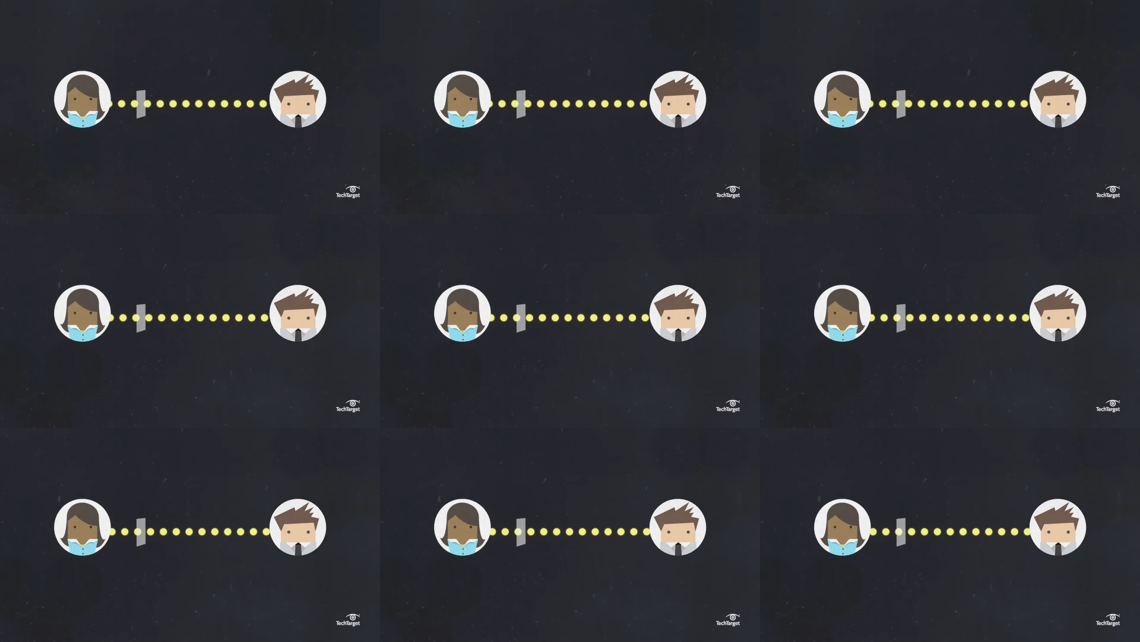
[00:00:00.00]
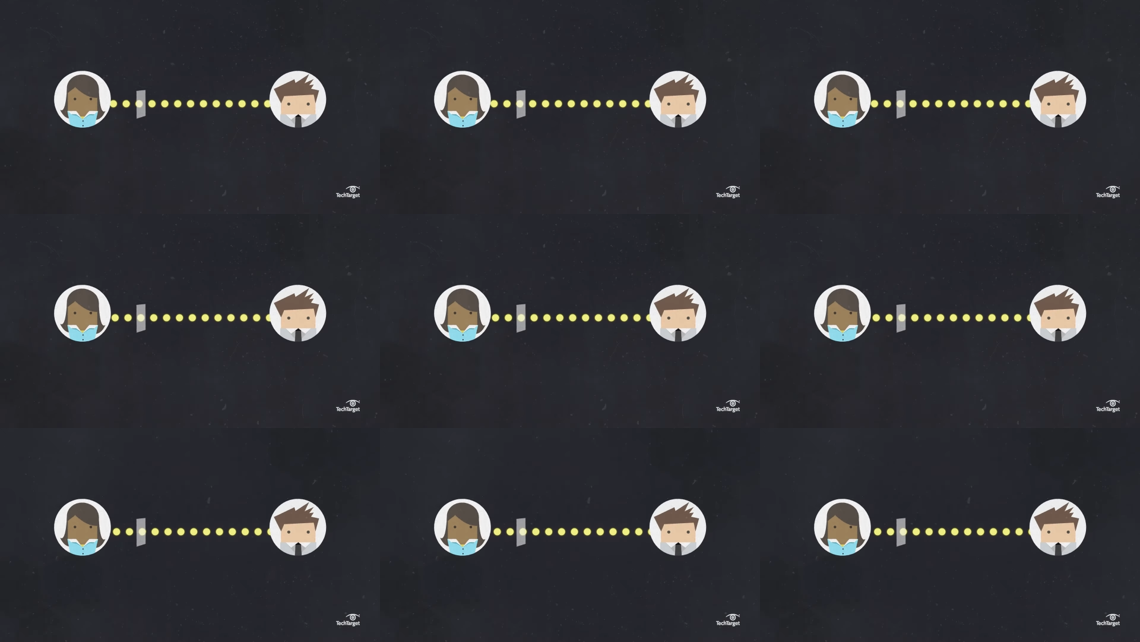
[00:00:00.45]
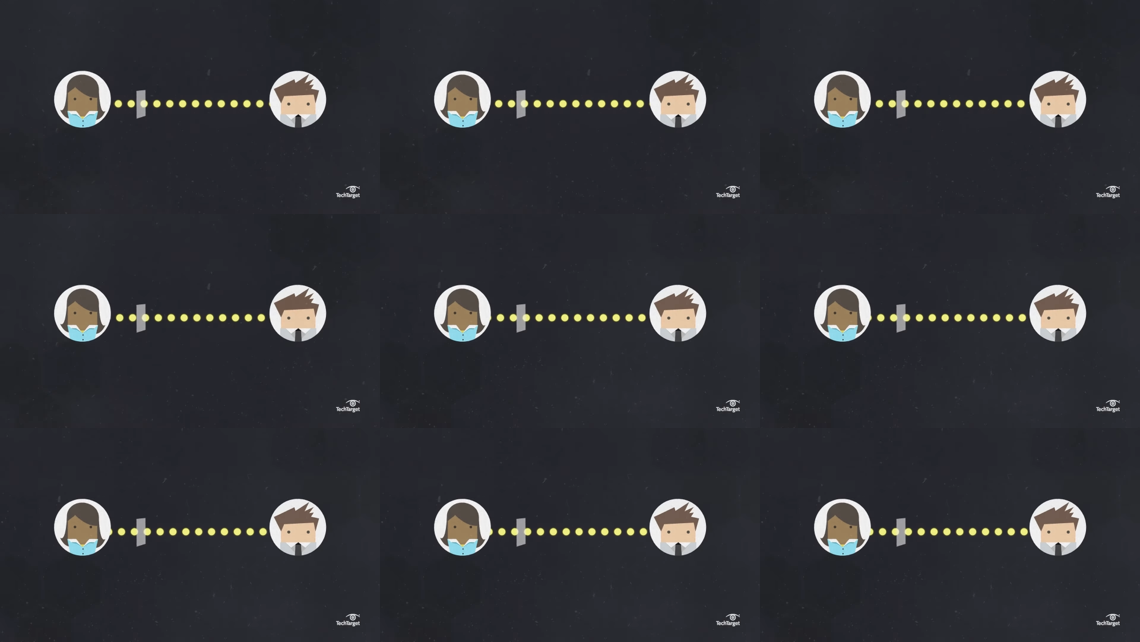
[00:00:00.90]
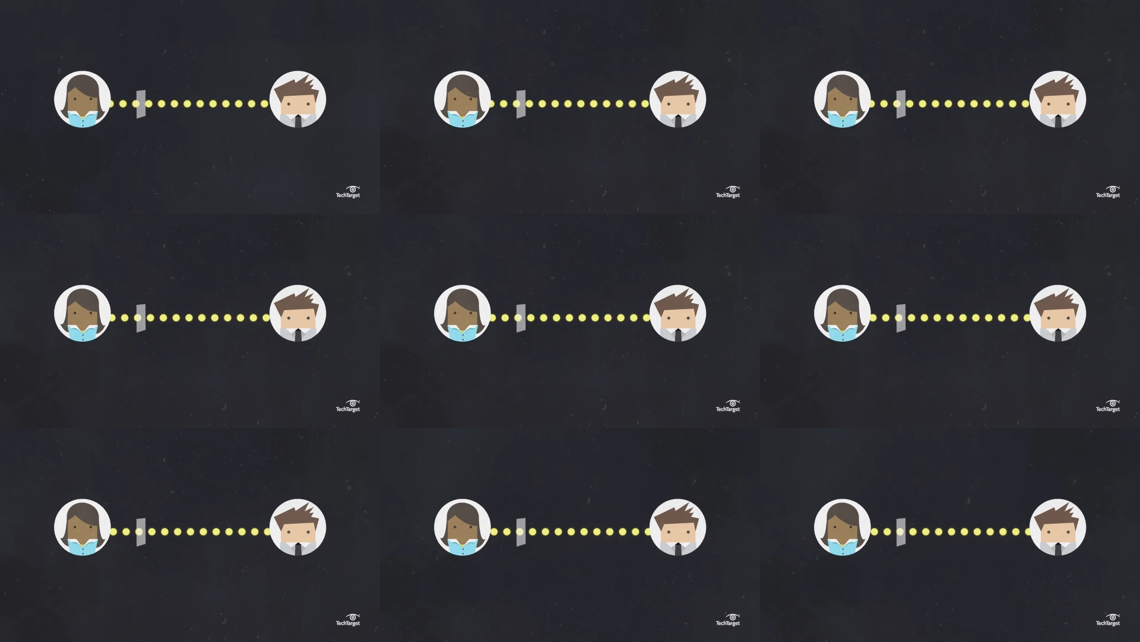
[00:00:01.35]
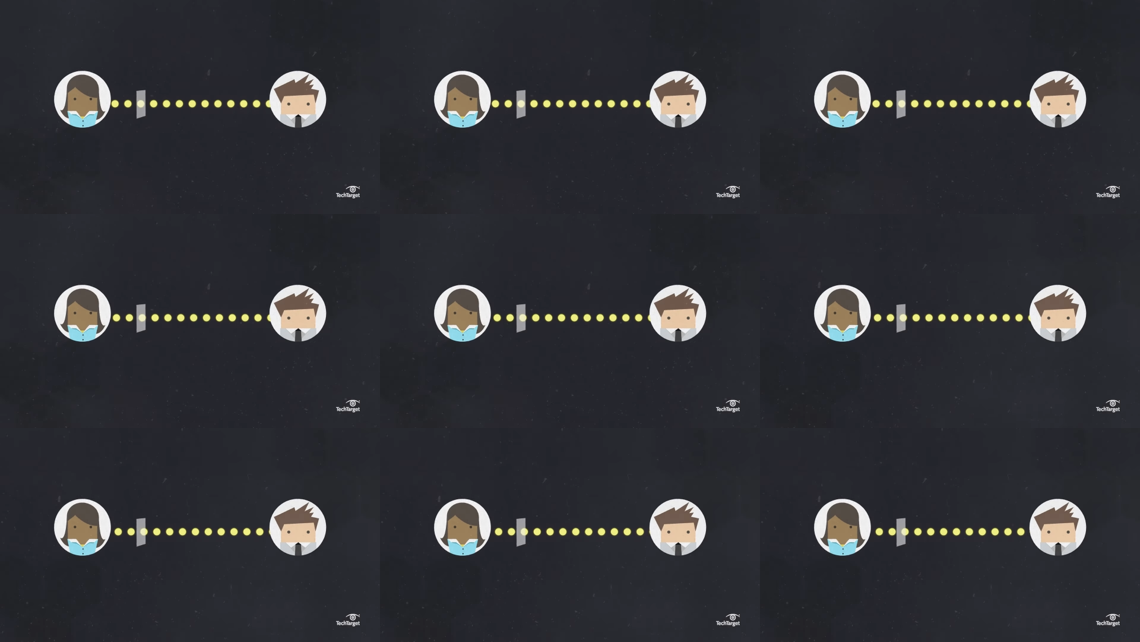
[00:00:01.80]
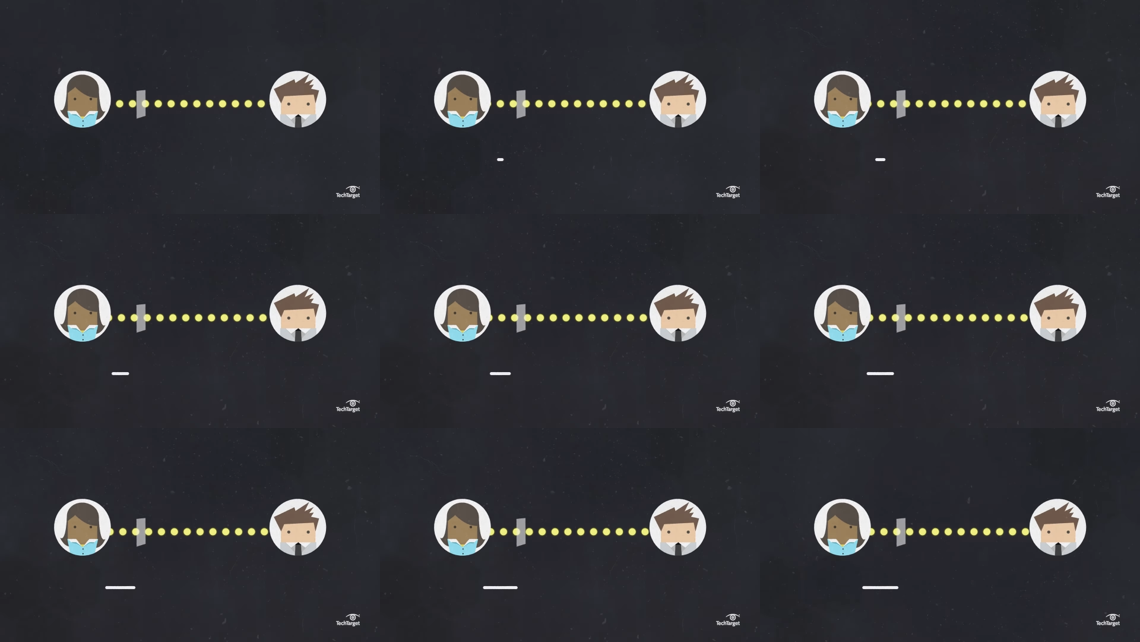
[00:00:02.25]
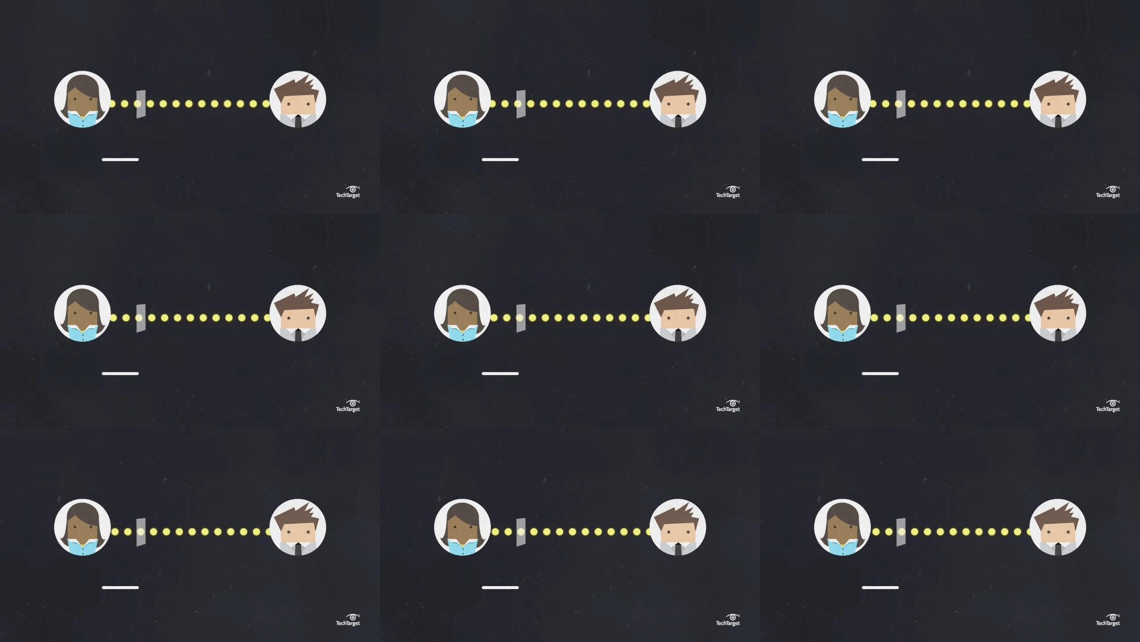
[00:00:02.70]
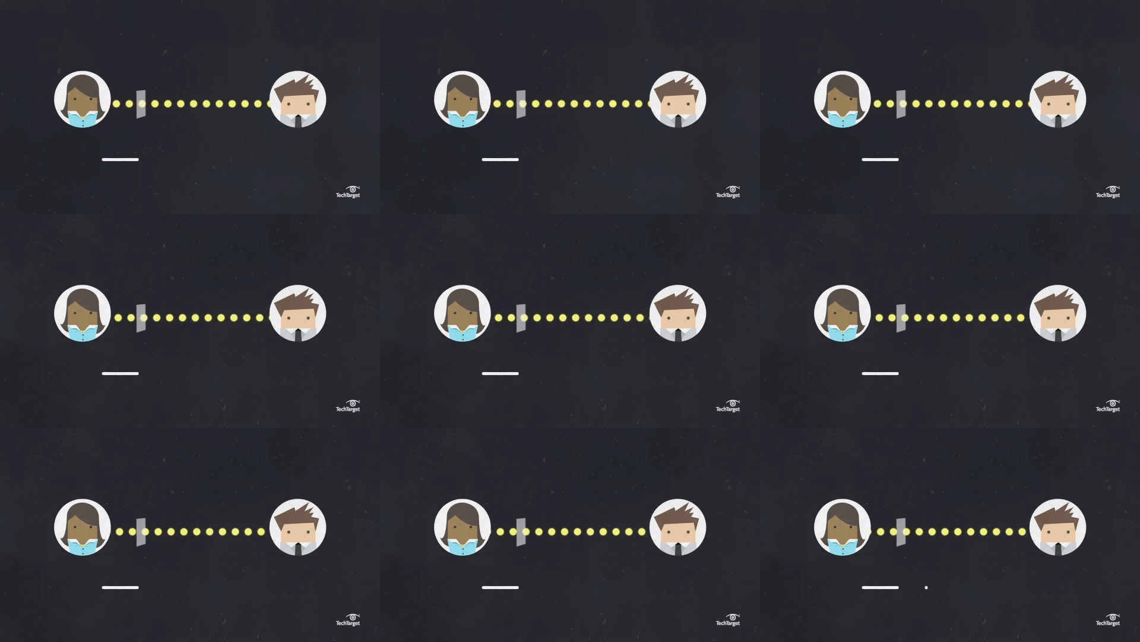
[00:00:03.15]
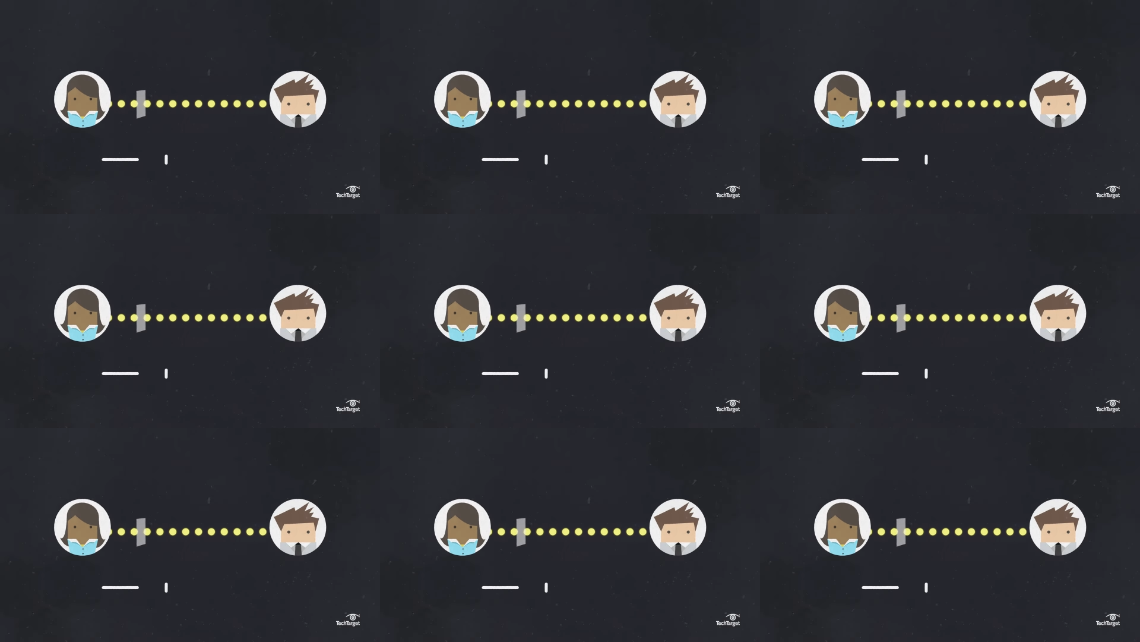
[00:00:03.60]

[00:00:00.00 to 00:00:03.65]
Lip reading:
No face is visible, so there are no lips to read.